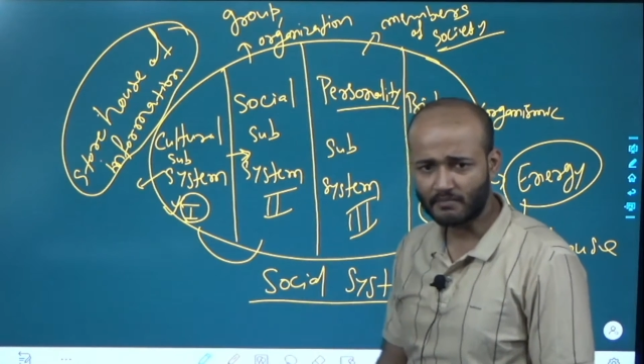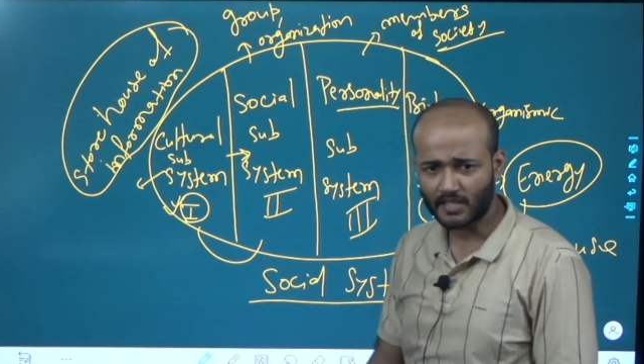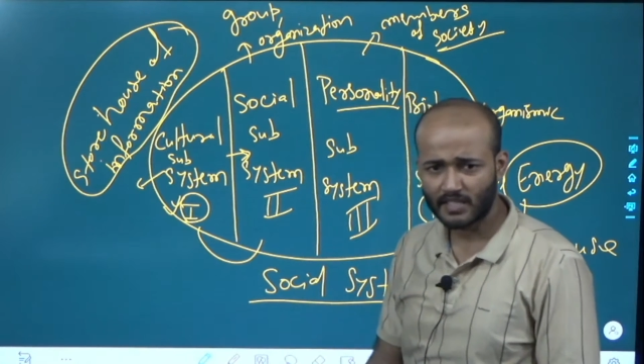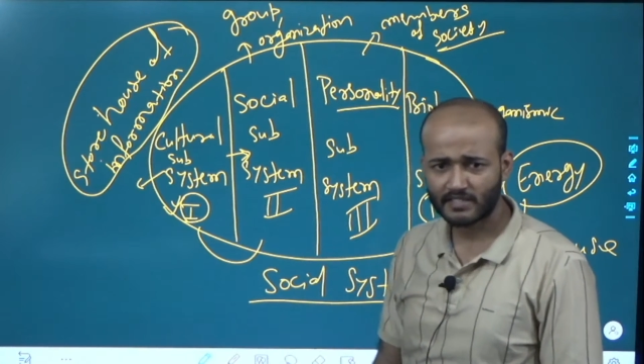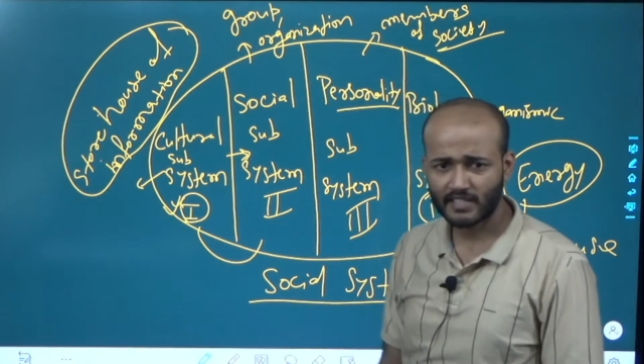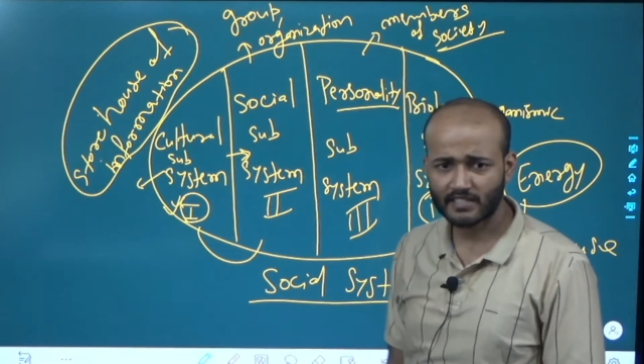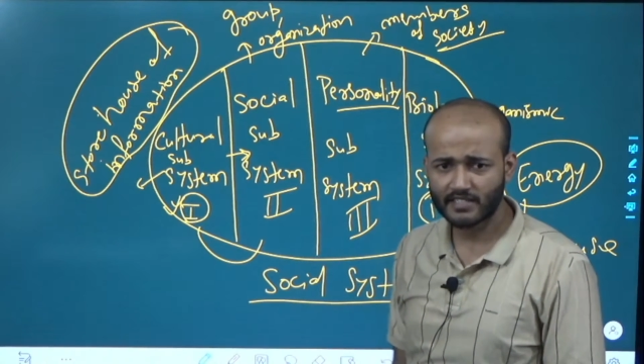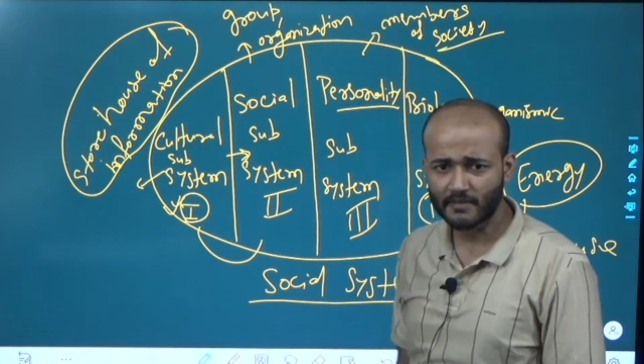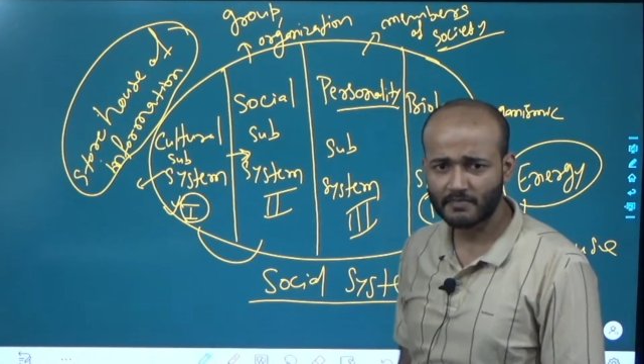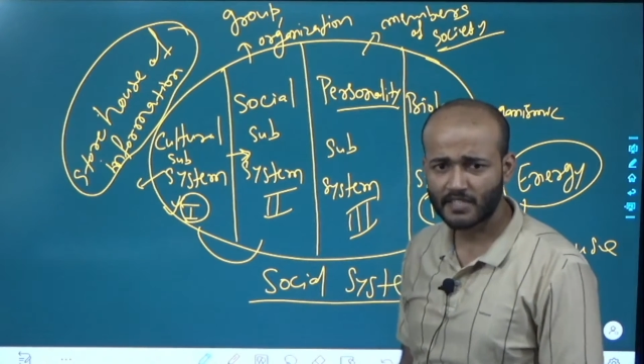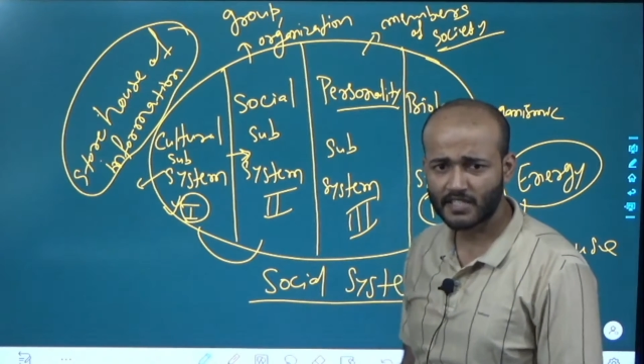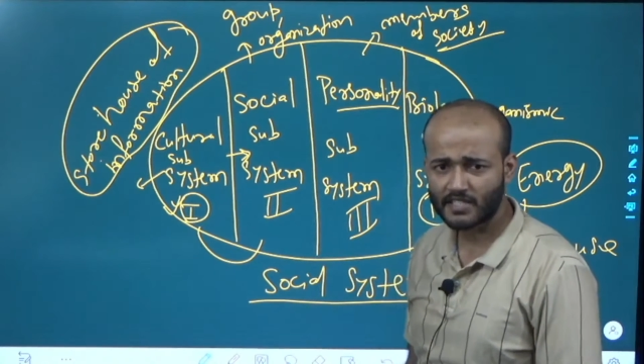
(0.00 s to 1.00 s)
cultural
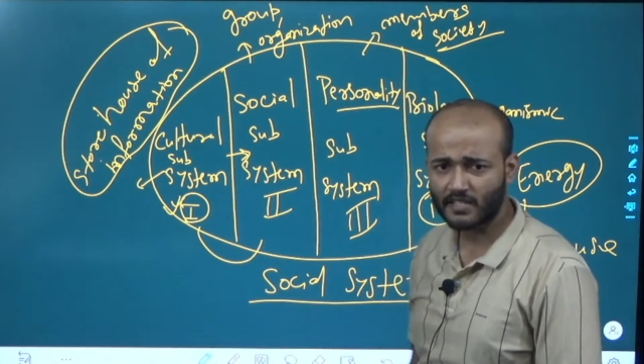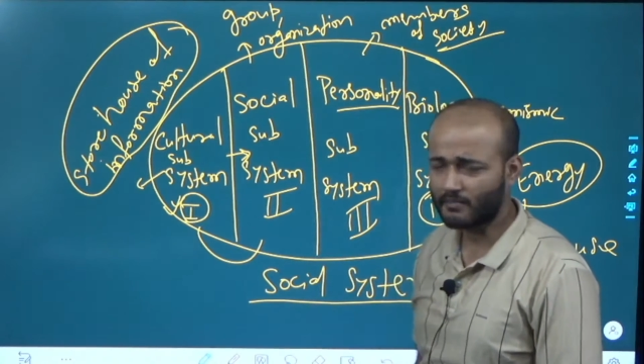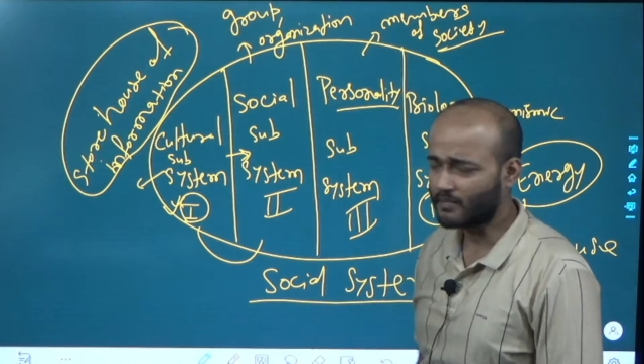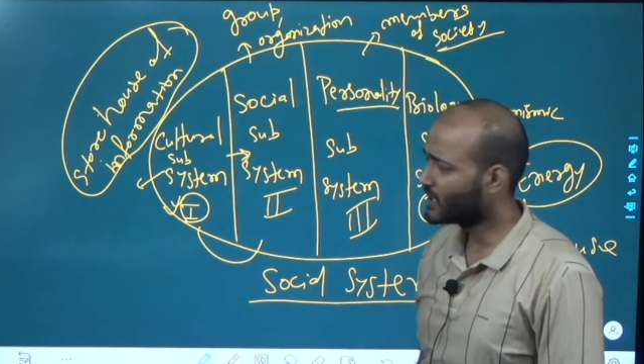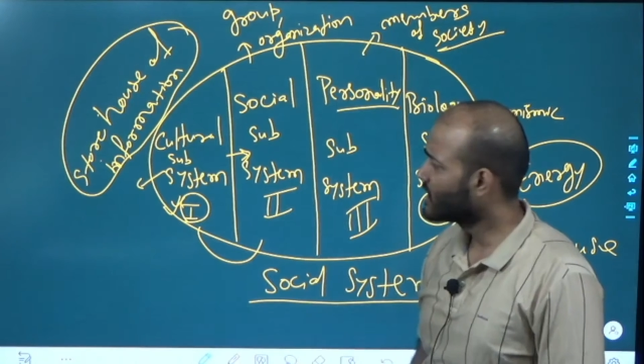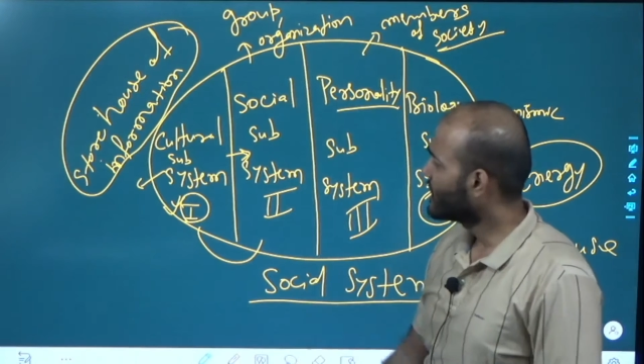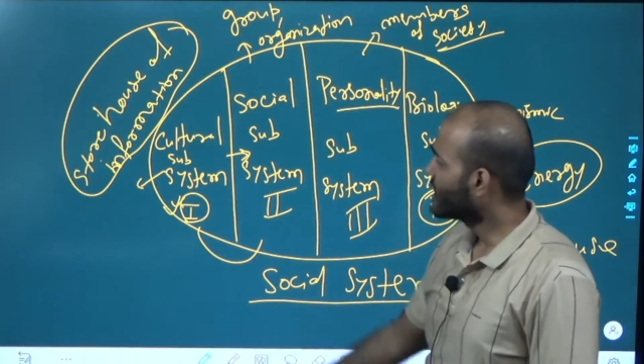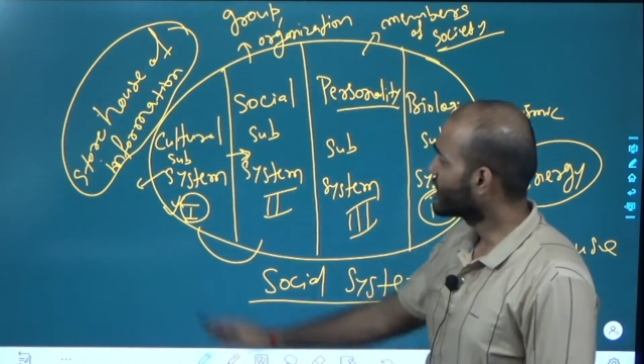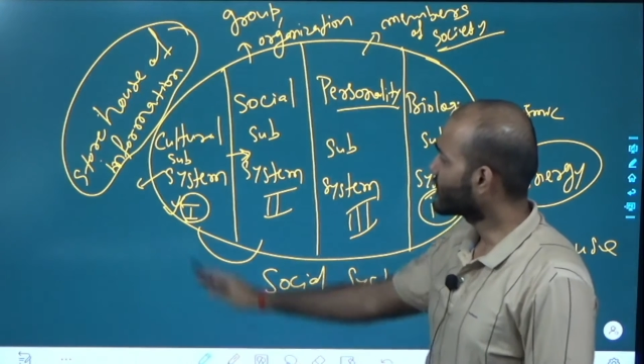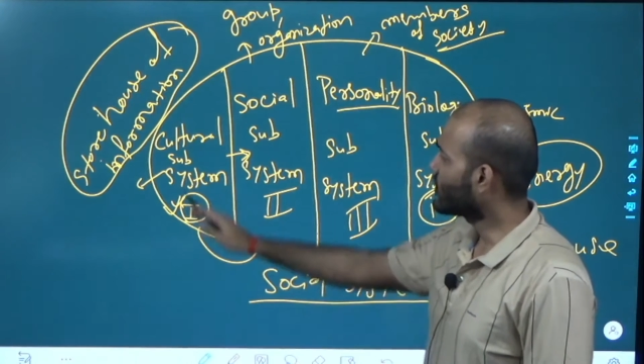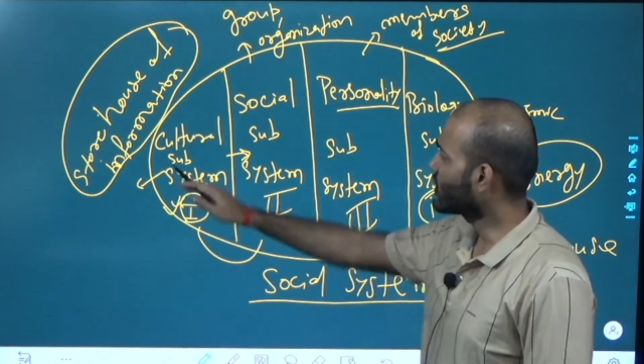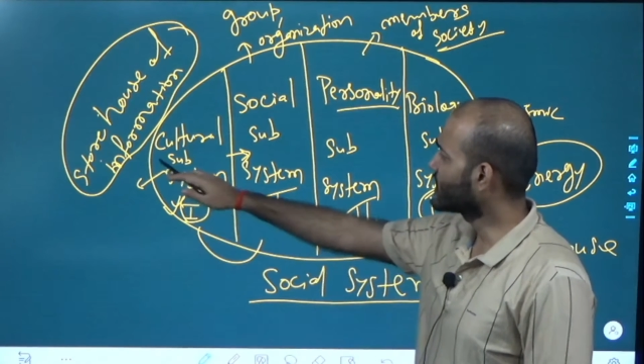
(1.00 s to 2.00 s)
subsystem. We
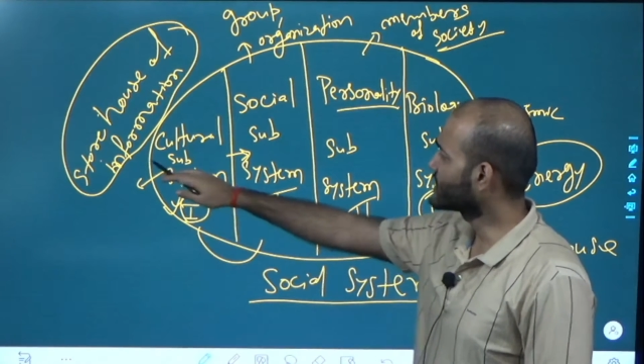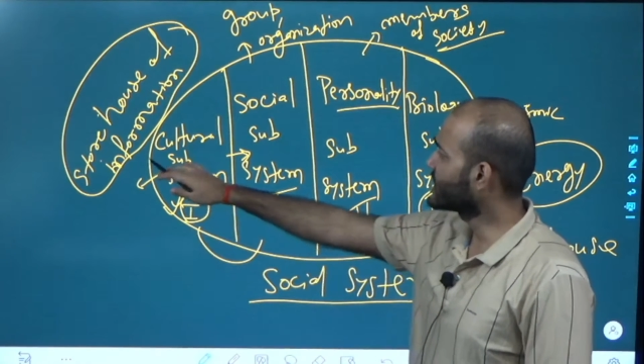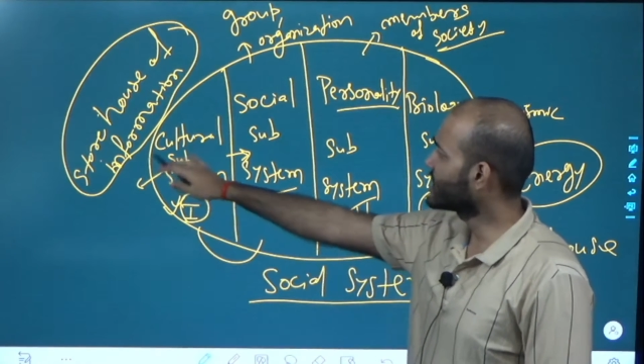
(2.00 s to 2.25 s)
call as a